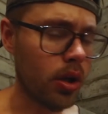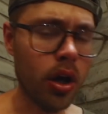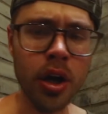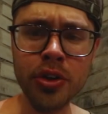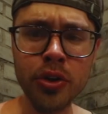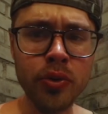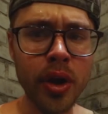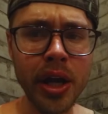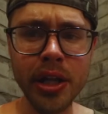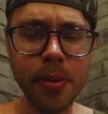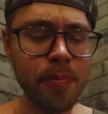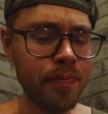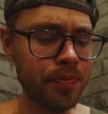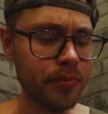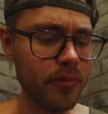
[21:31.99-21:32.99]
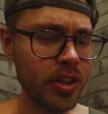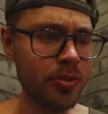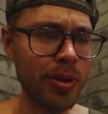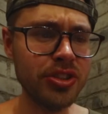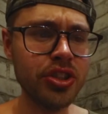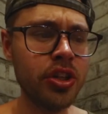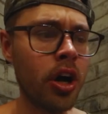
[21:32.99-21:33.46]
Underrated,
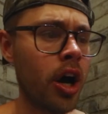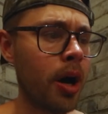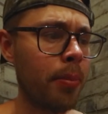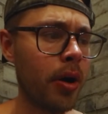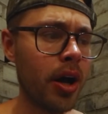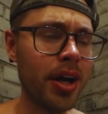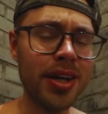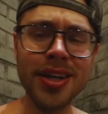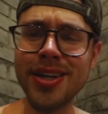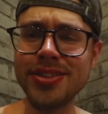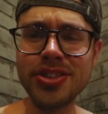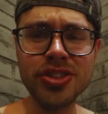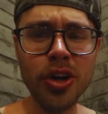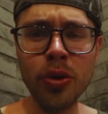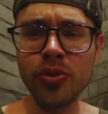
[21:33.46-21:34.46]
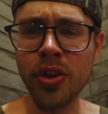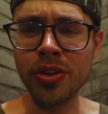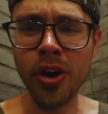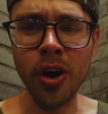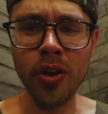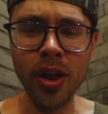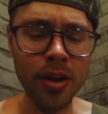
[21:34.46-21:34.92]
especially in a hot pot. Just holds on
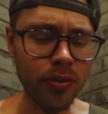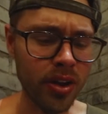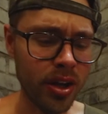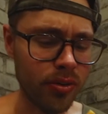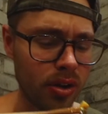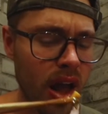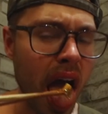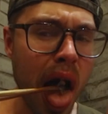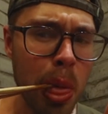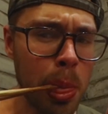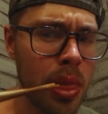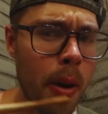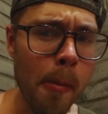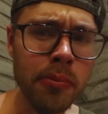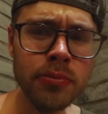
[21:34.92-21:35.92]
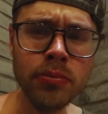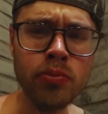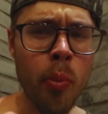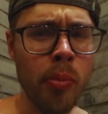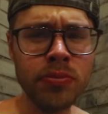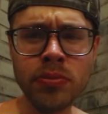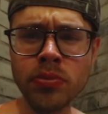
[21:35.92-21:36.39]
to all that flavor.
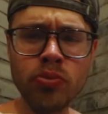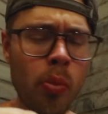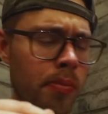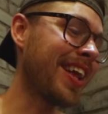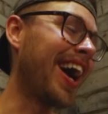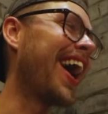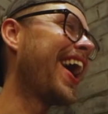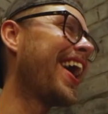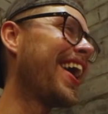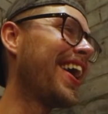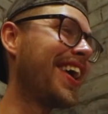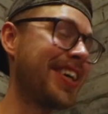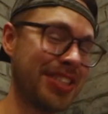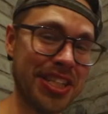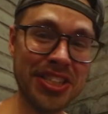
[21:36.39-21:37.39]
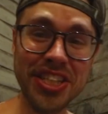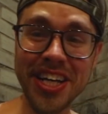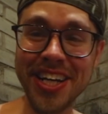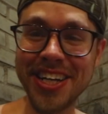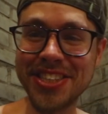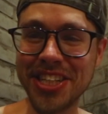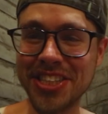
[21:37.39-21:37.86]
Ah, shay.